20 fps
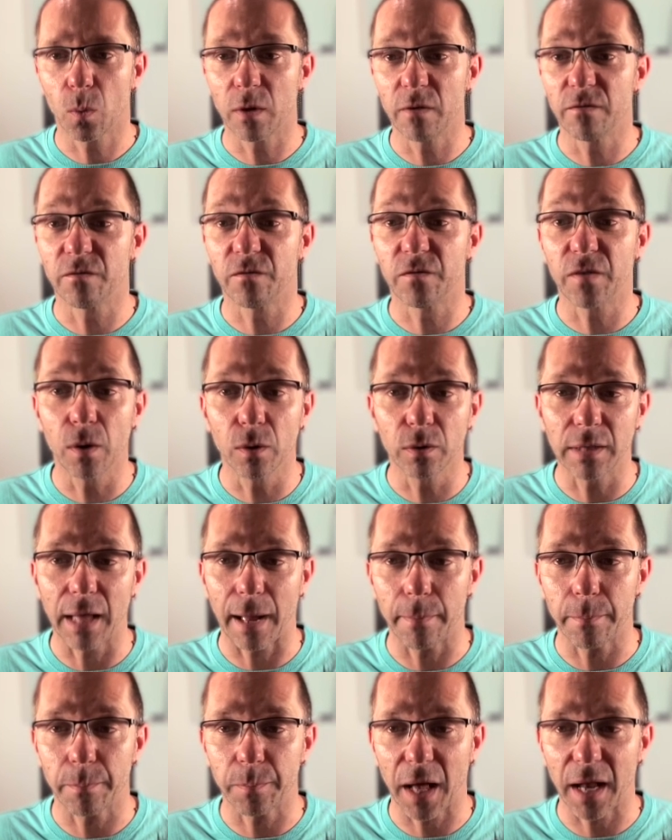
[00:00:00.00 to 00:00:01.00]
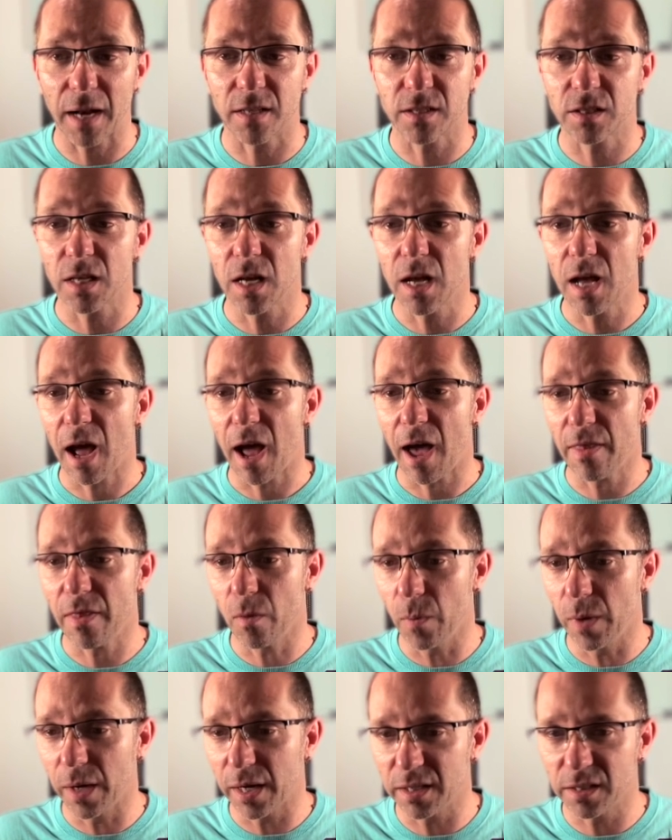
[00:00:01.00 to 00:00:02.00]
We filled that imbalance and then
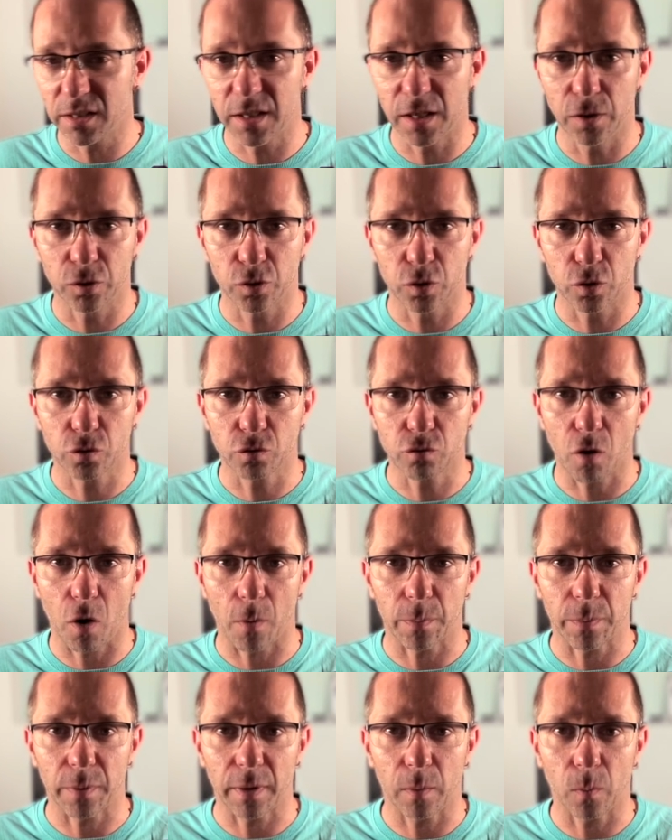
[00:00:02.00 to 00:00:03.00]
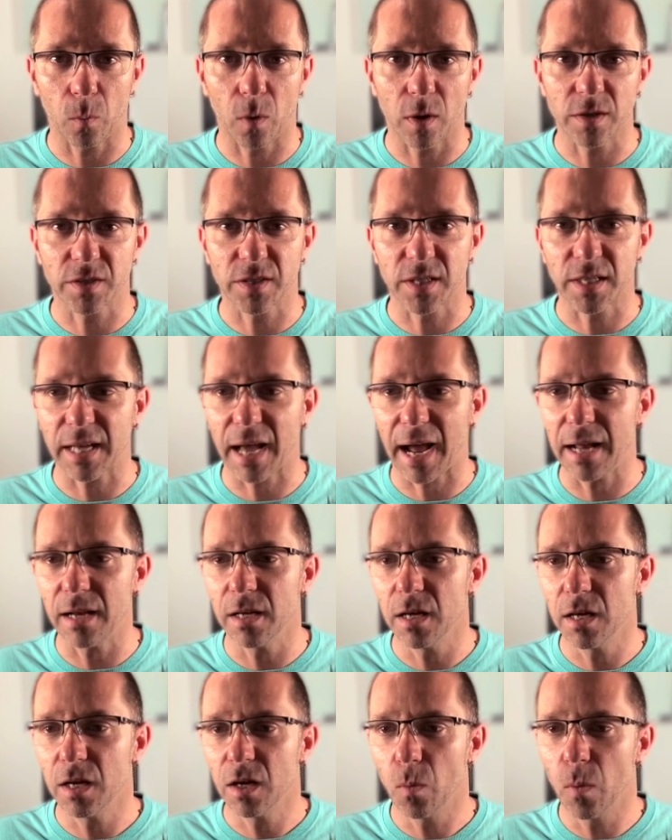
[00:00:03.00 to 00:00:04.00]
we continue to drop. And once
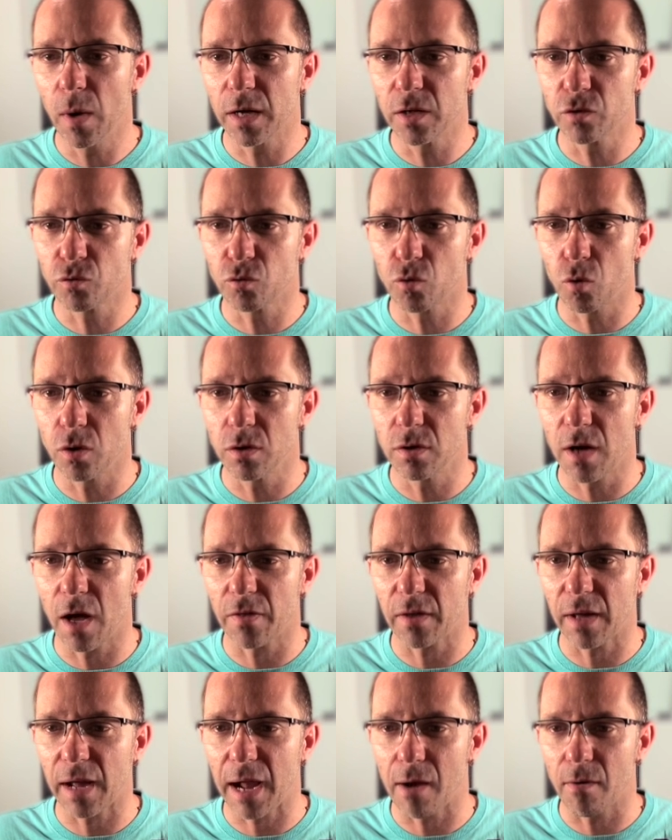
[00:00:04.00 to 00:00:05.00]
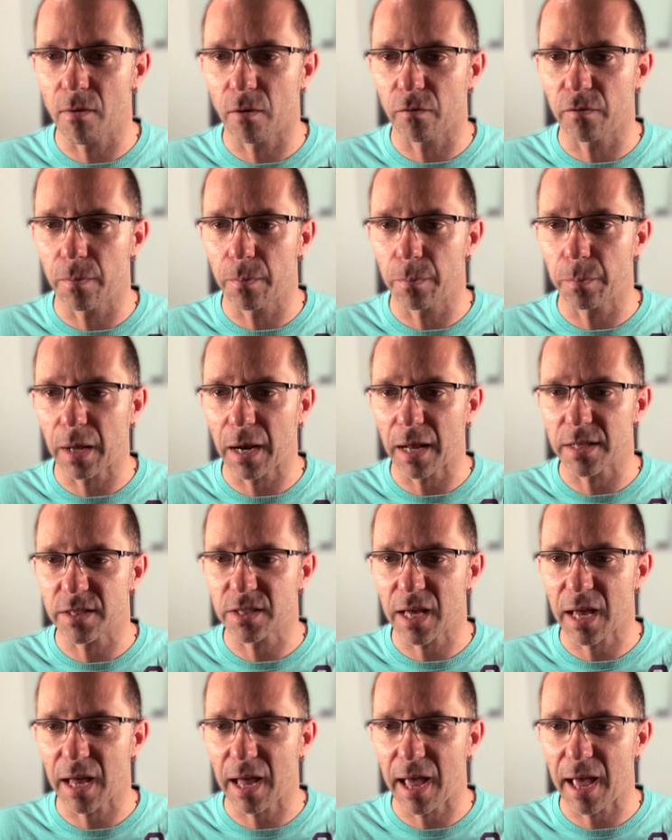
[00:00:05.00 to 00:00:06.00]
again, we can draw another area of imbalance
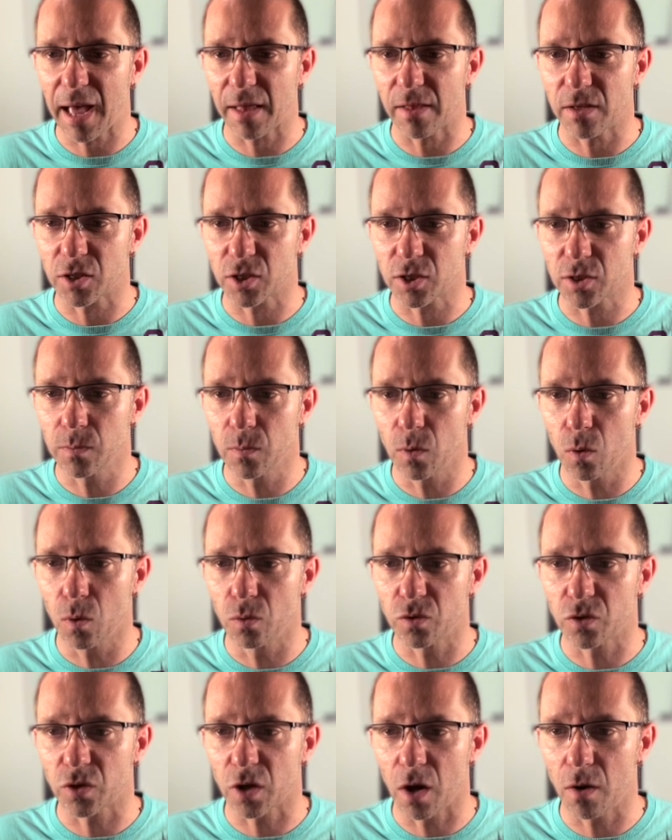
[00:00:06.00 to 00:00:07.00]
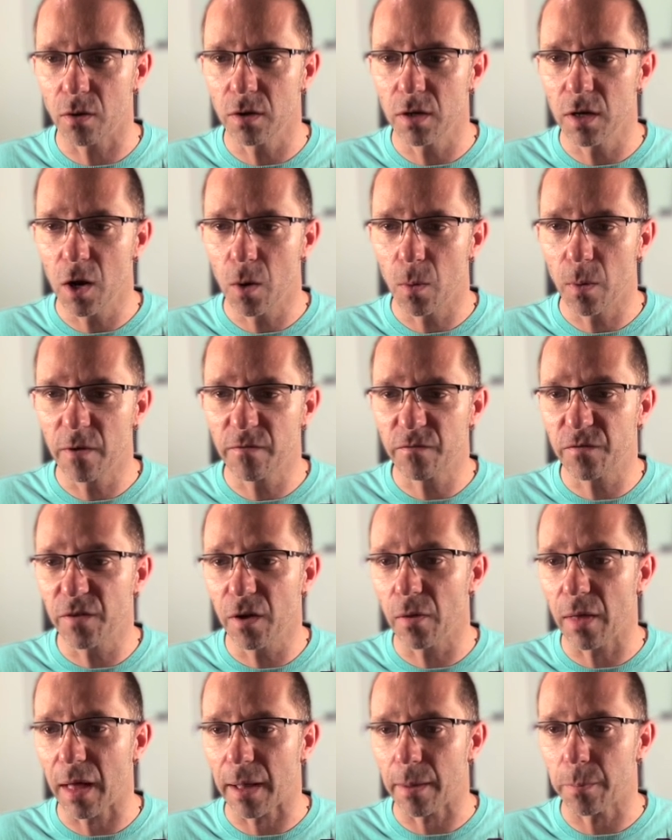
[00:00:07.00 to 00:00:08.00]
here, a small zone. We
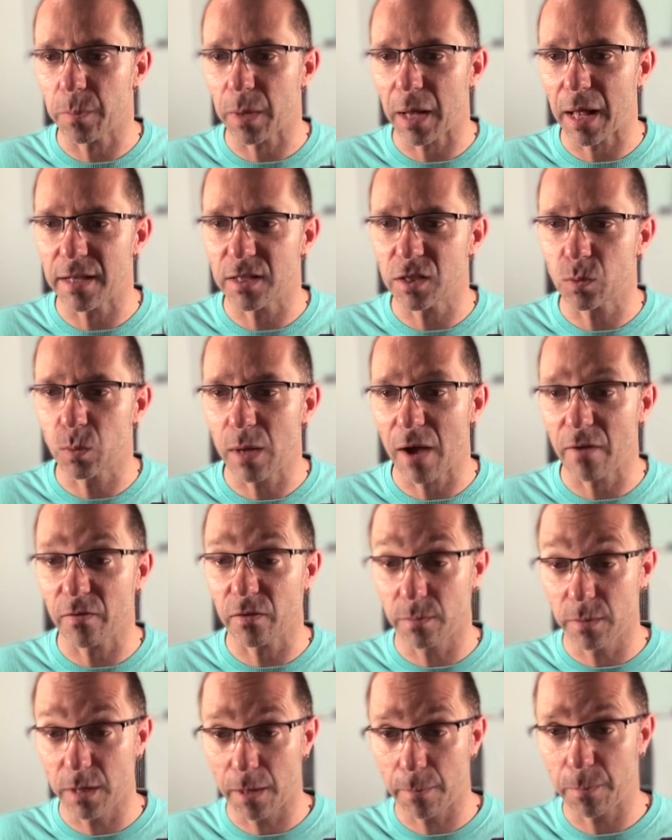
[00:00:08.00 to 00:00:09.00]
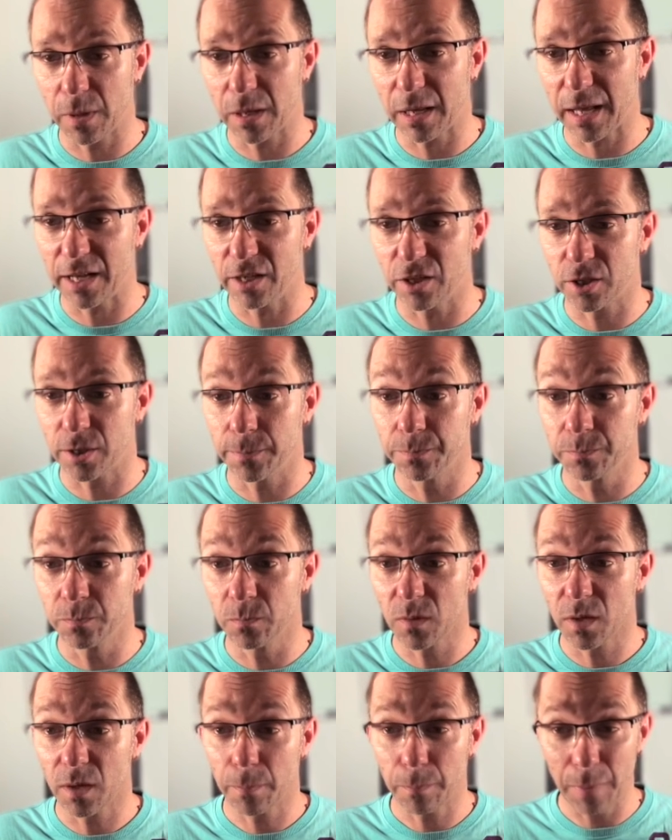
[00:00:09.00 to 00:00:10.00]
fill that imbalance. We have the manipulation
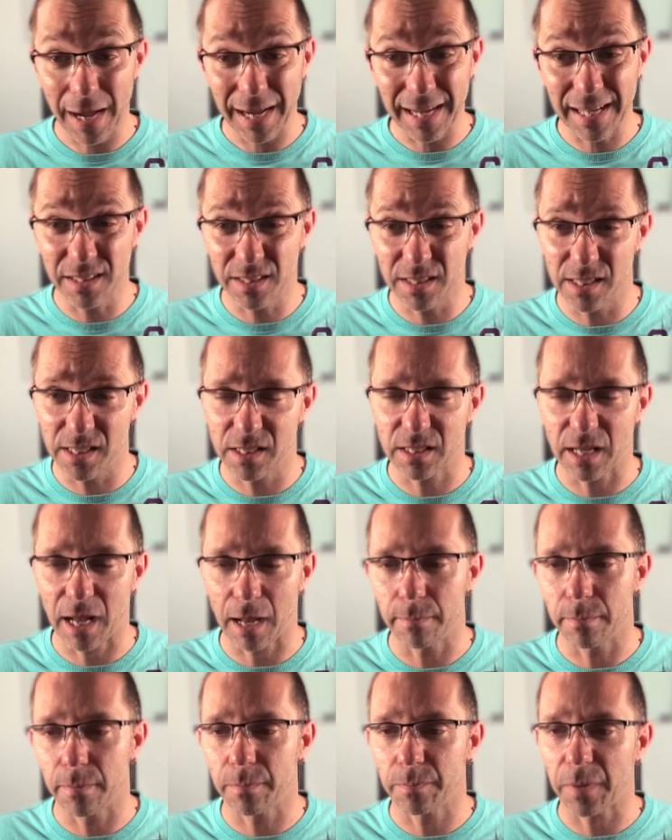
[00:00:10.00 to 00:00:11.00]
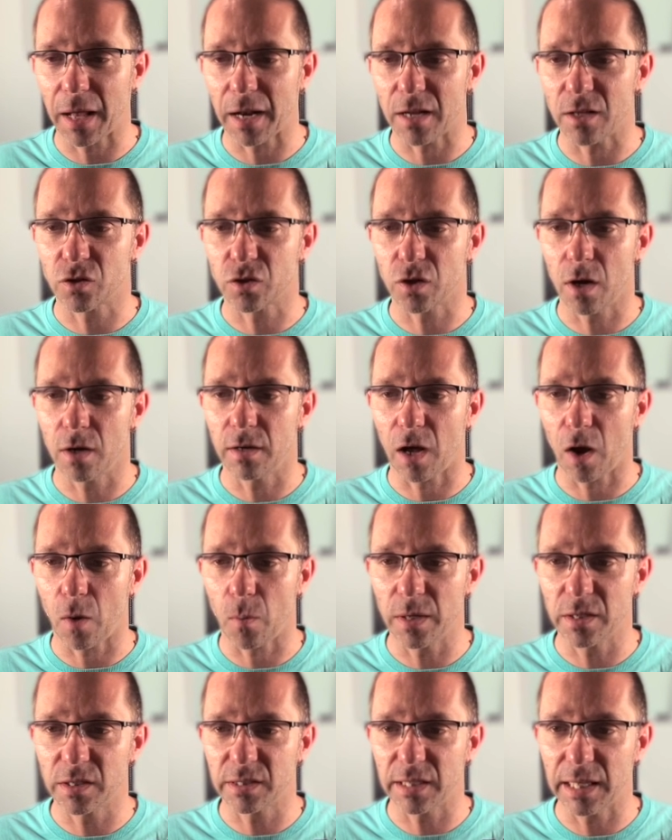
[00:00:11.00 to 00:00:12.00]
back into the same imbalance zone and
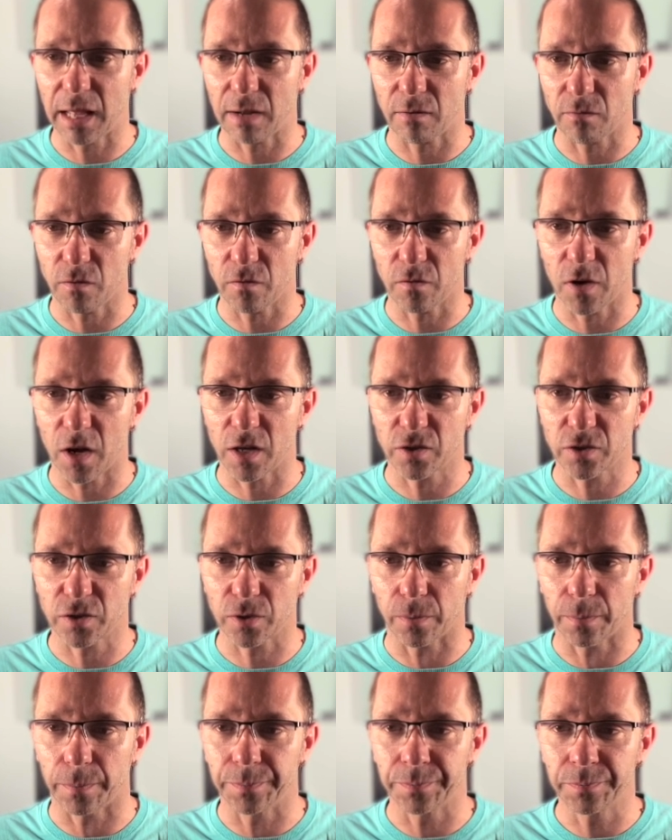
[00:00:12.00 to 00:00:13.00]
we can see that reversal.